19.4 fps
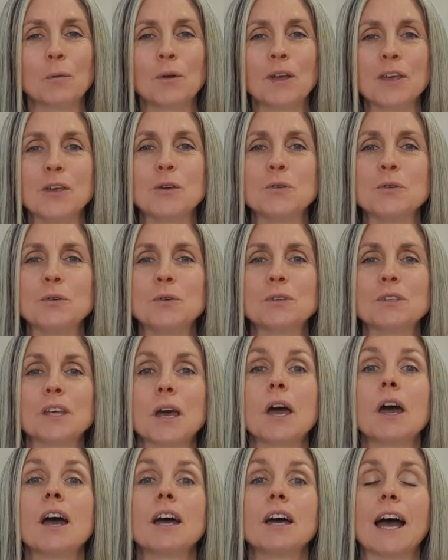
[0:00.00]
we use
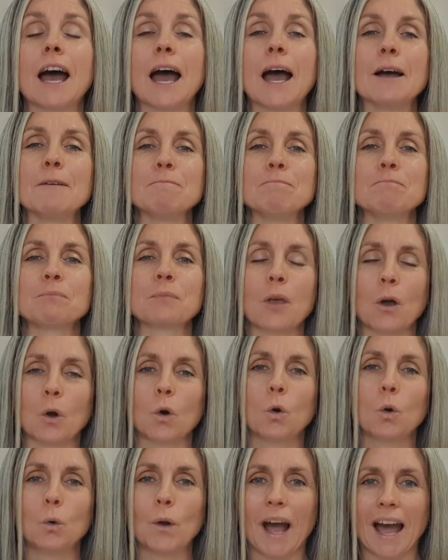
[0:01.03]
um,
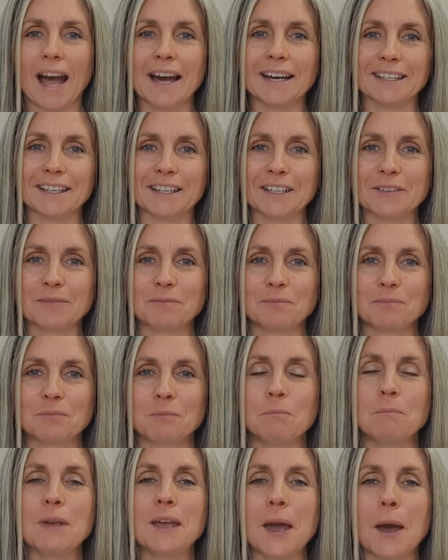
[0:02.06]
jugar
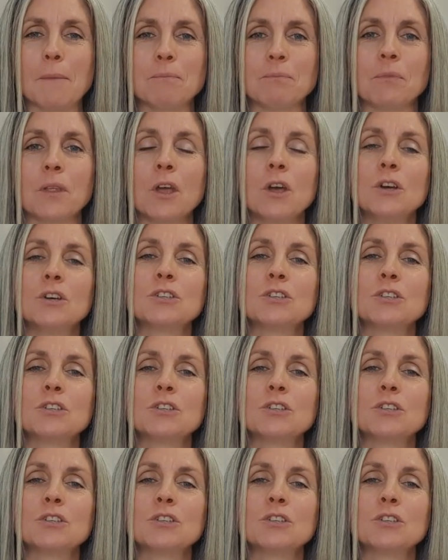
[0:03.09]
bien.